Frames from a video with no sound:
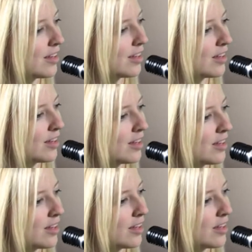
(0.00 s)

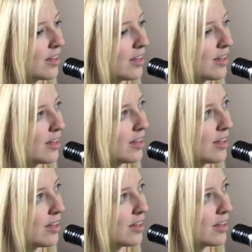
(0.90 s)

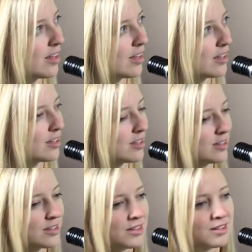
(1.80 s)

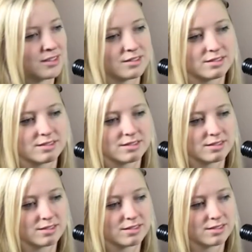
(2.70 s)

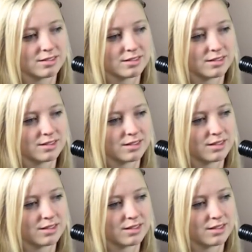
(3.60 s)
[no speech]